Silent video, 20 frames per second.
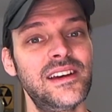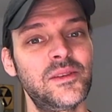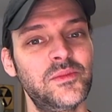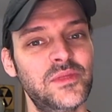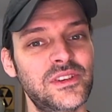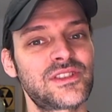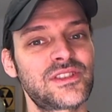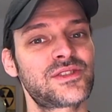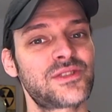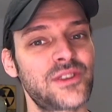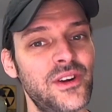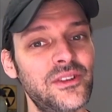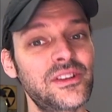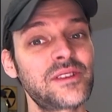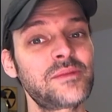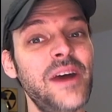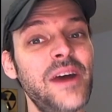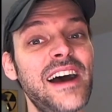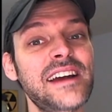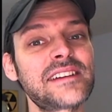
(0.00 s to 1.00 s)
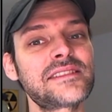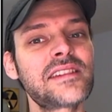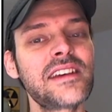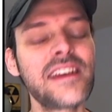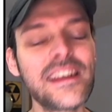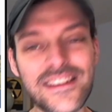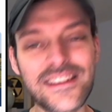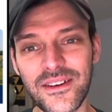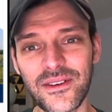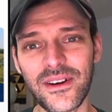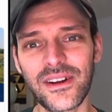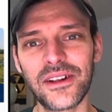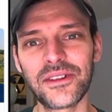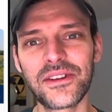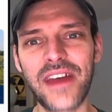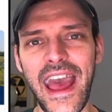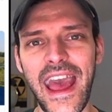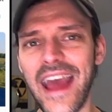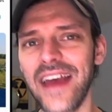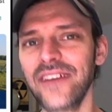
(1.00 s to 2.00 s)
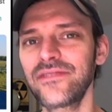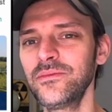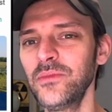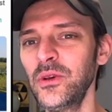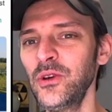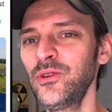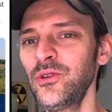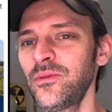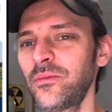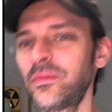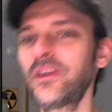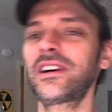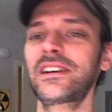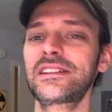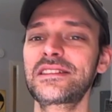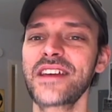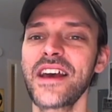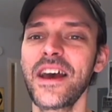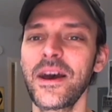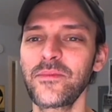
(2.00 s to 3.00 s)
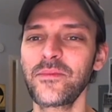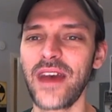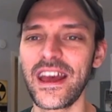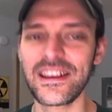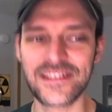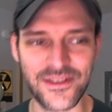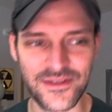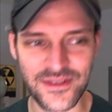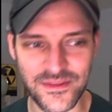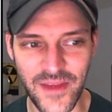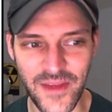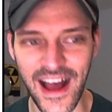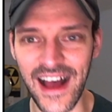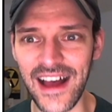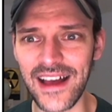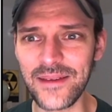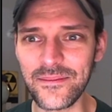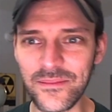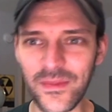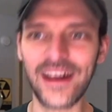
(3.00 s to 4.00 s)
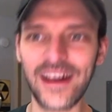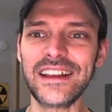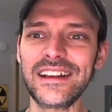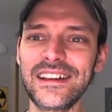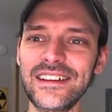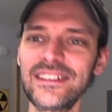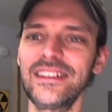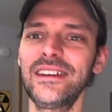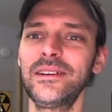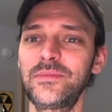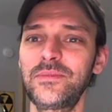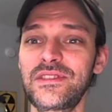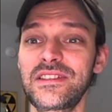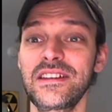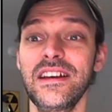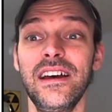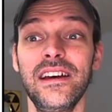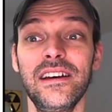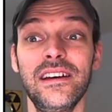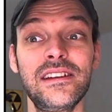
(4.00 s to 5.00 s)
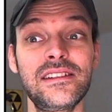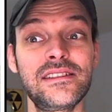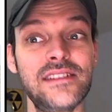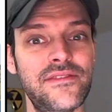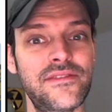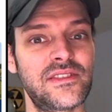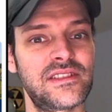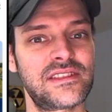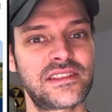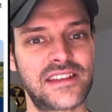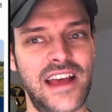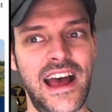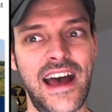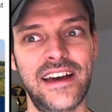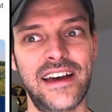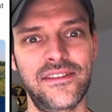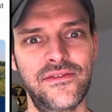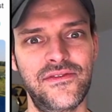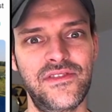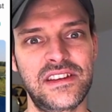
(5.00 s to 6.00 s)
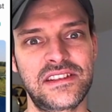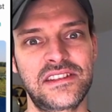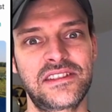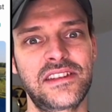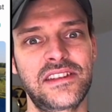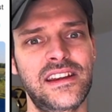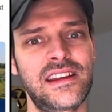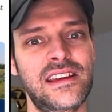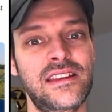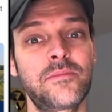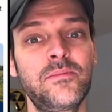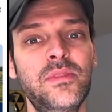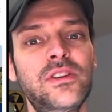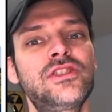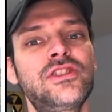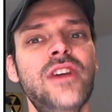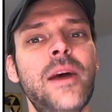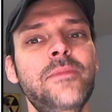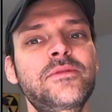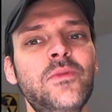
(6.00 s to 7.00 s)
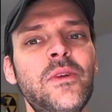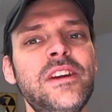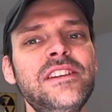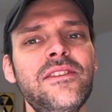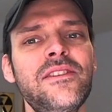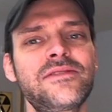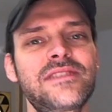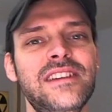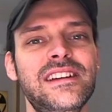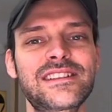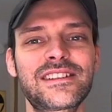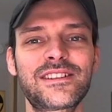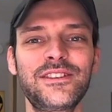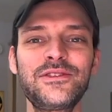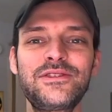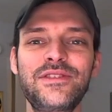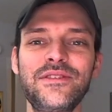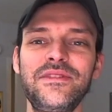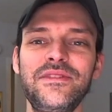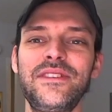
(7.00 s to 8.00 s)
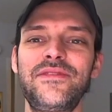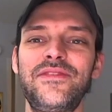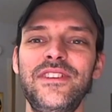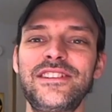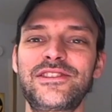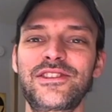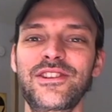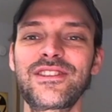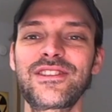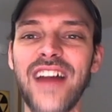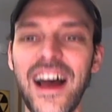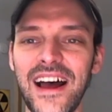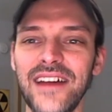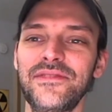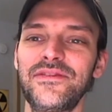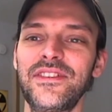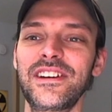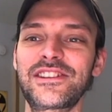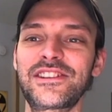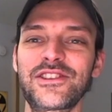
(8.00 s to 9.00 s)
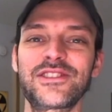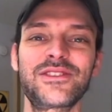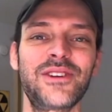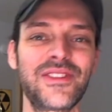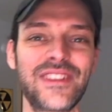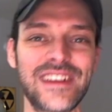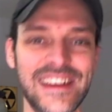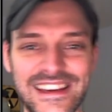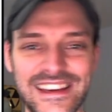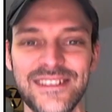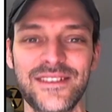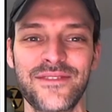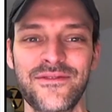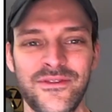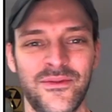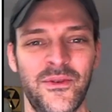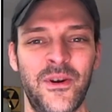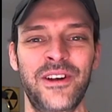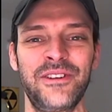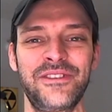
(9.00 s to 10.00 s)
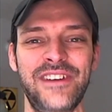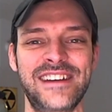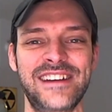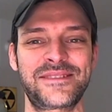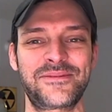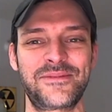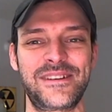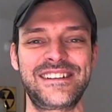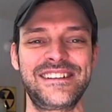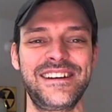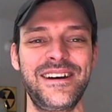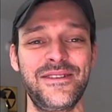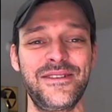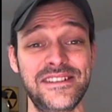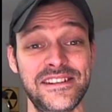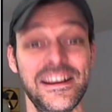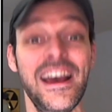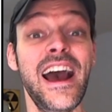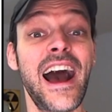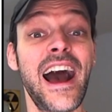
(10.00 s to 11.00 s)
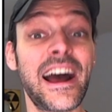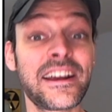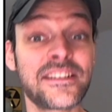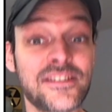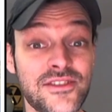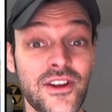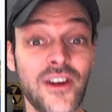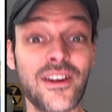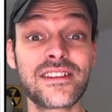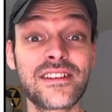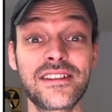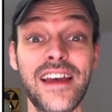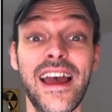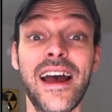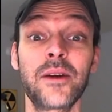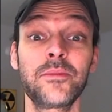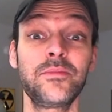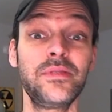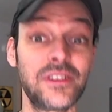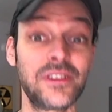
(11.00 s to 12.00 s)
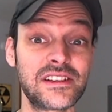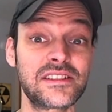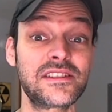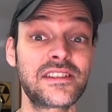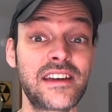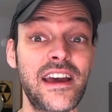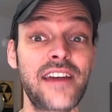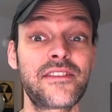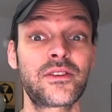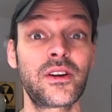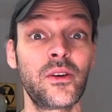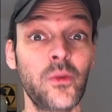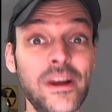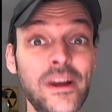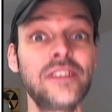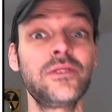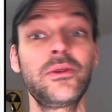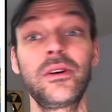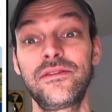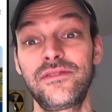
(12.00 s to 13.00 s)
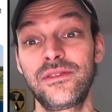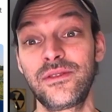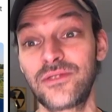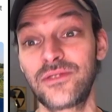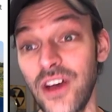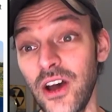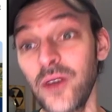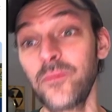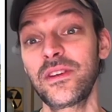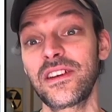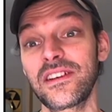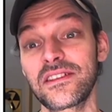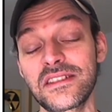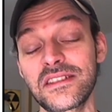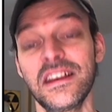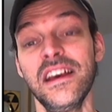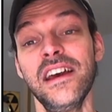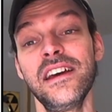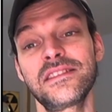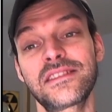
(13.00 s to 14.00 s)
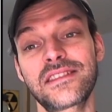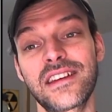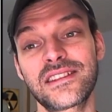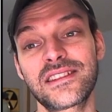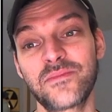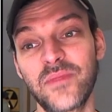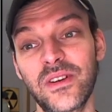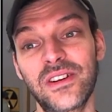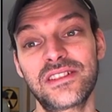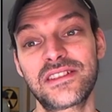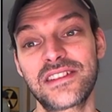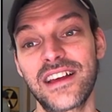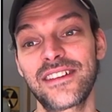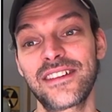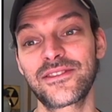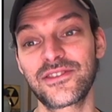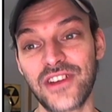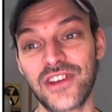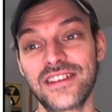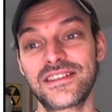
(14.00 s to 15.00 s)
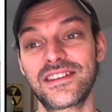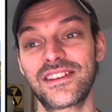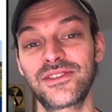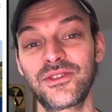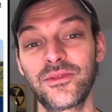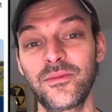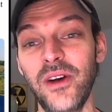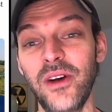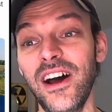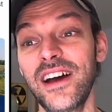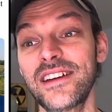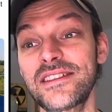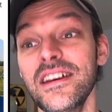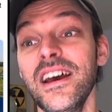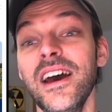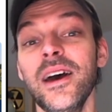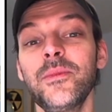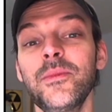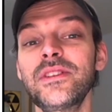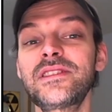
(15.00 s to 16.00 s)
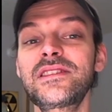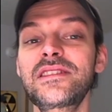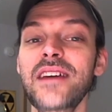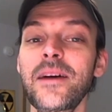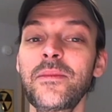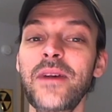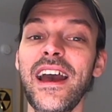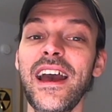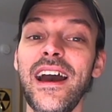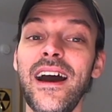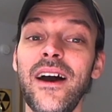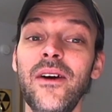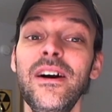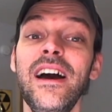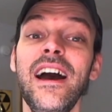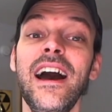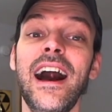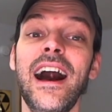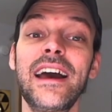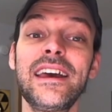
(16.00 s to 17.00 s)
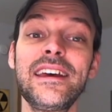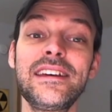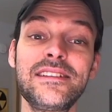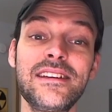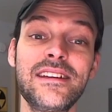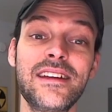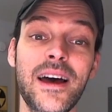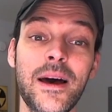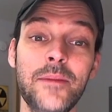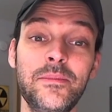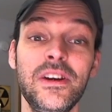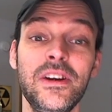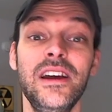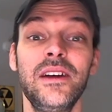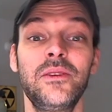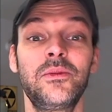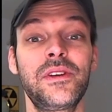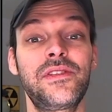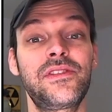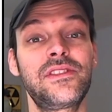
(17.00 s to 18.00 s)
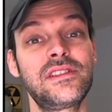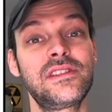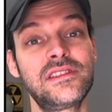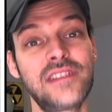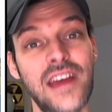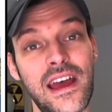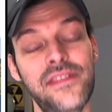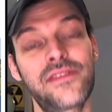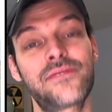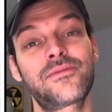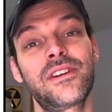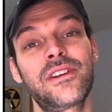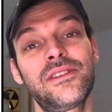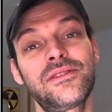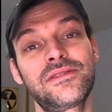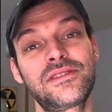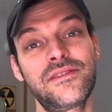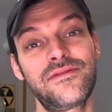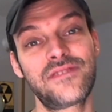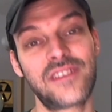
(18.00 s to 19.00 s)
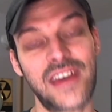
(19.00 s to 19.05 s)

But strolling by 10-year-old Half Moon Books, passers-by might glimpse a different side of this city. The bookshop's windows exclusively feature nonfiction on the end of the world as we know it. I started out putting together a window of utopias, says bookseller Jessica DuPont, but somehow I ended up with the death throes of